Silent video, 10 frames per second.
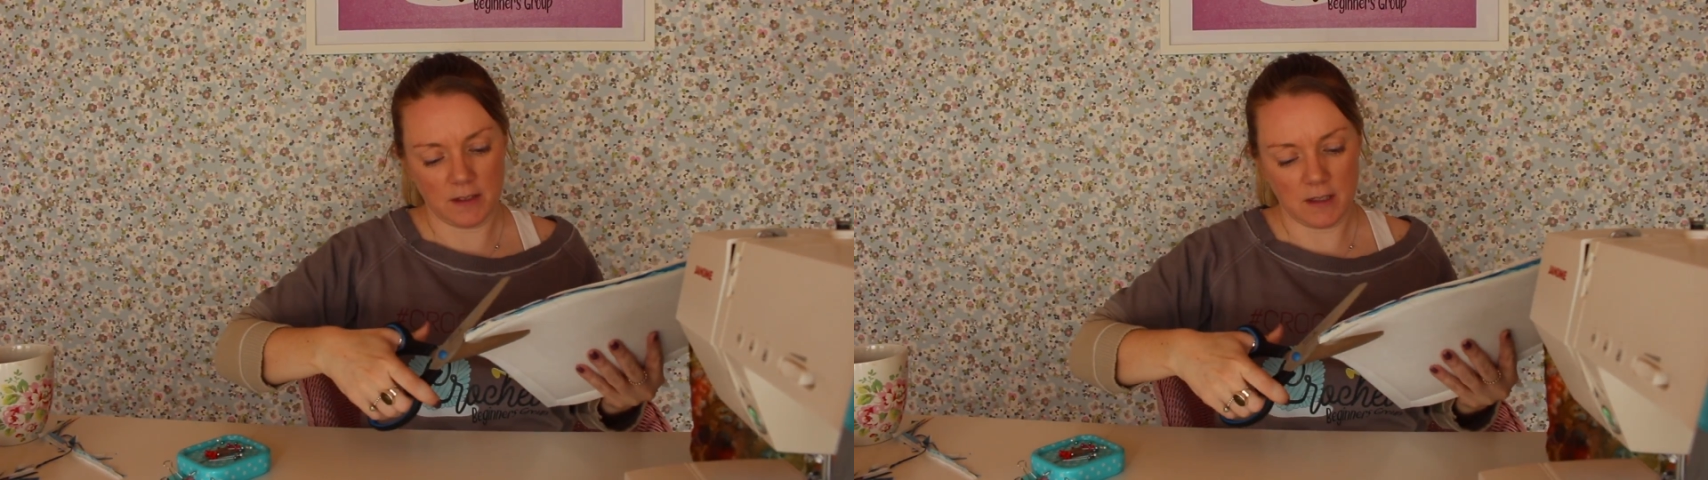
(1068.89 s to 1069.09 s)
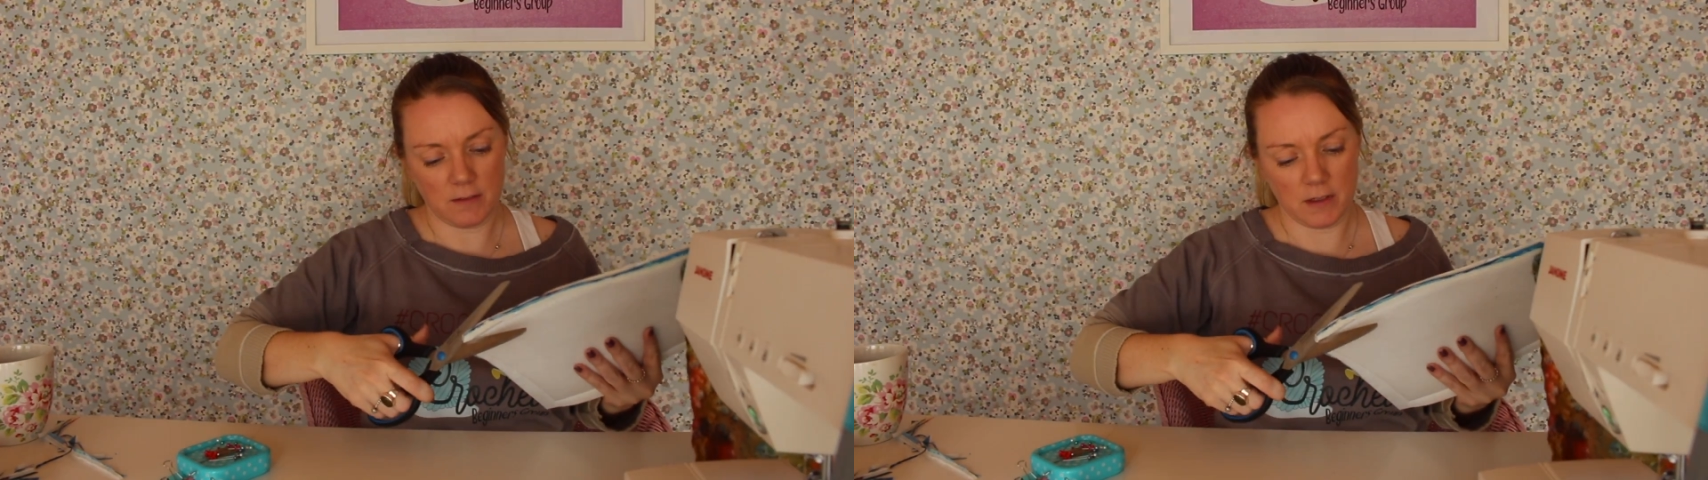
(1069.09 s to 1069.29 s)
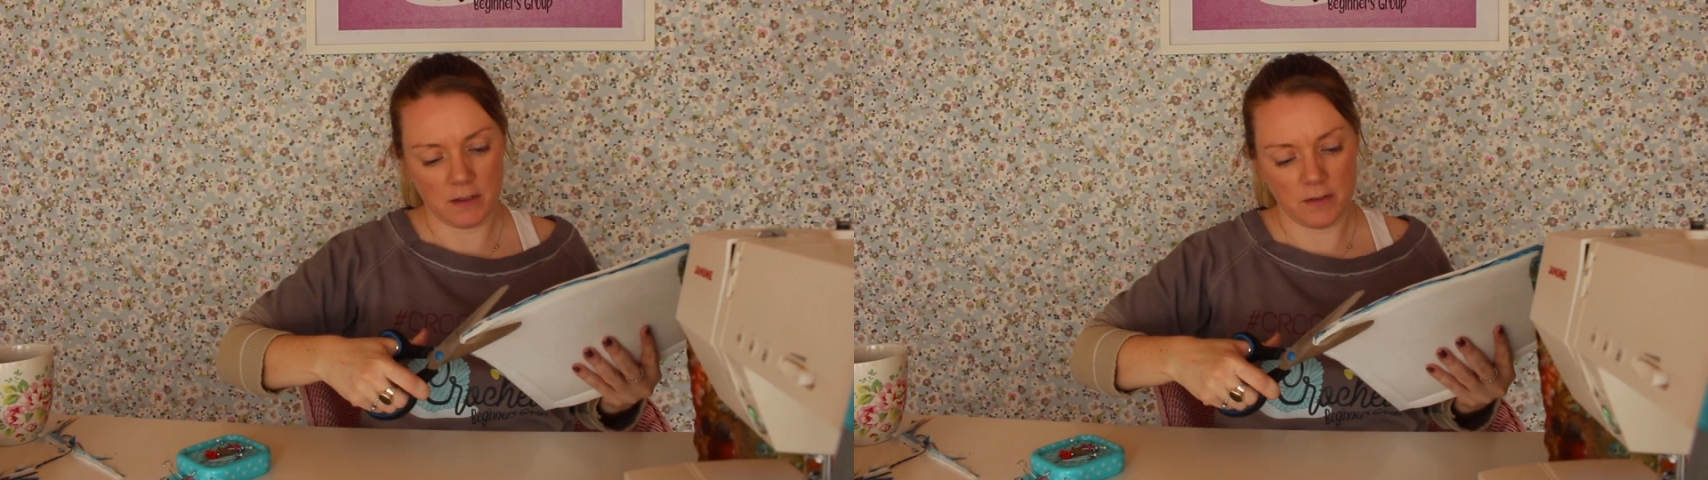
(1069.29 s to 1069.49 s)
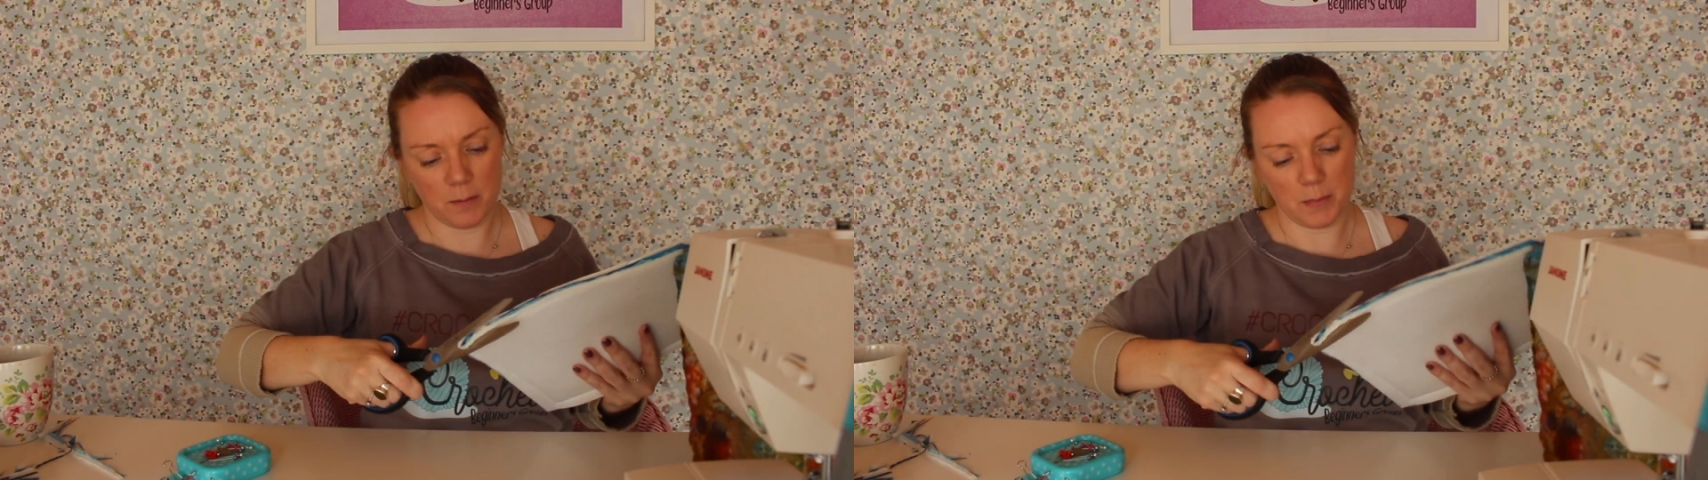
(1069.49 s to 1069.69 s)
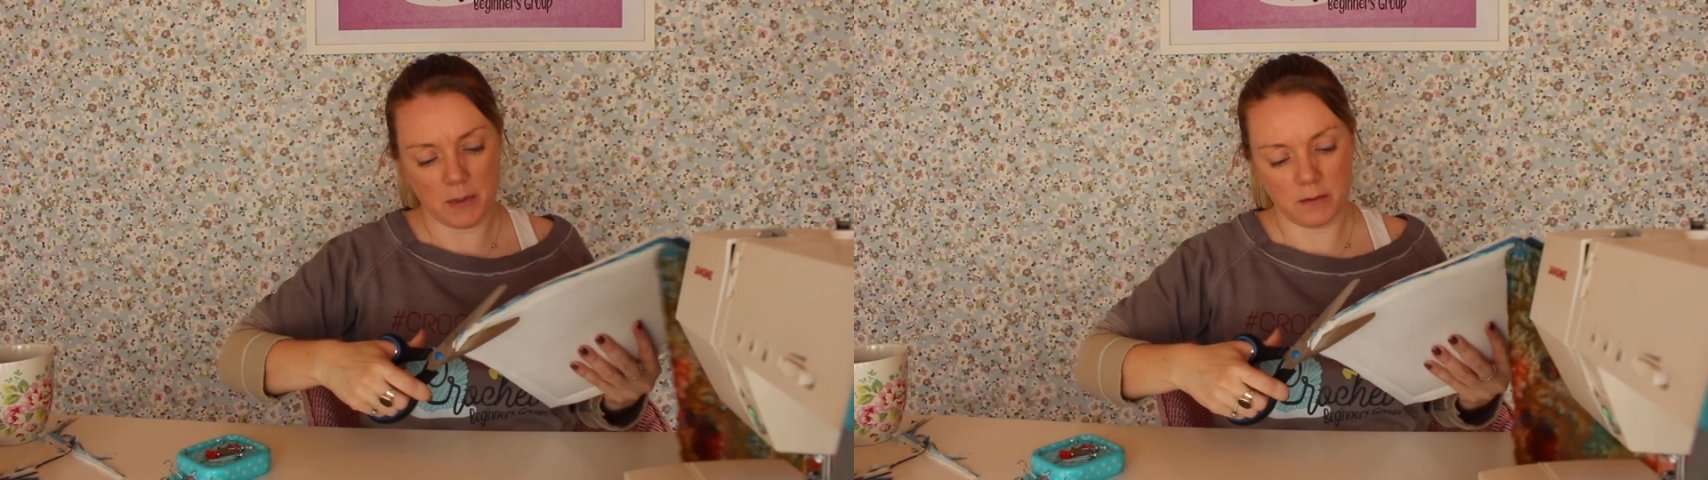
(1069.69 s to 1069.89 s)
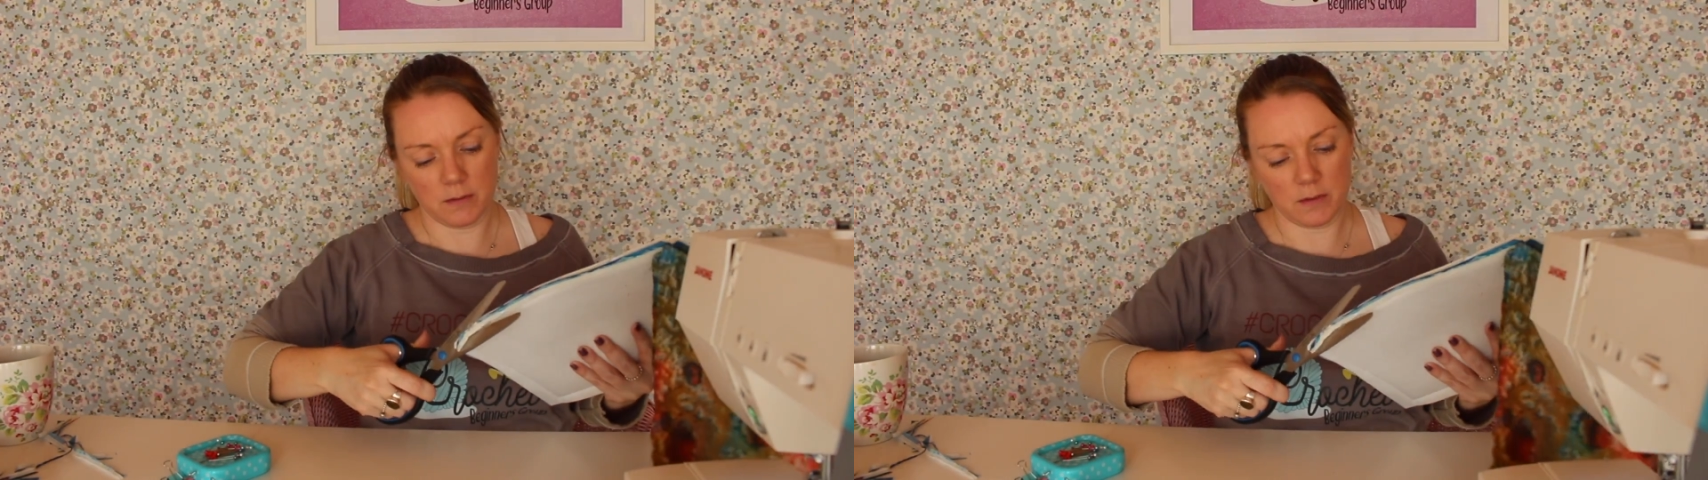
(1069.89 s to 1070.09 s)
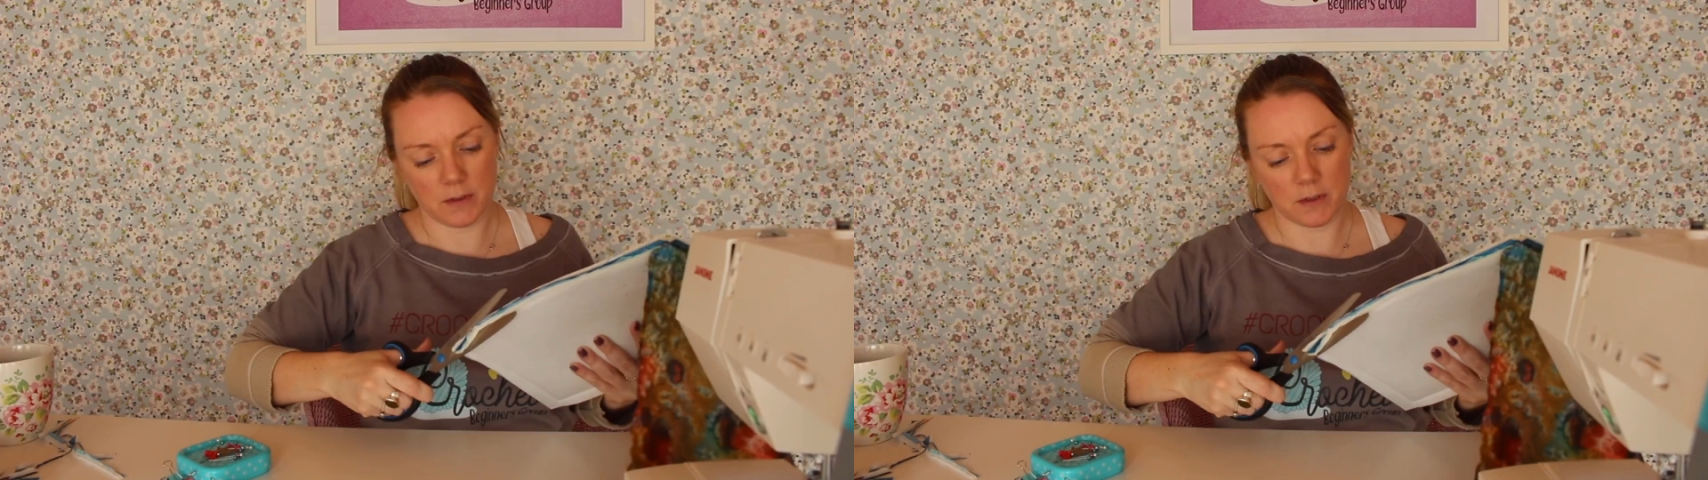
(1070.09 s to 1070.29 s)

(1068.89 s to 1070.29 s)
get rid of the bulk.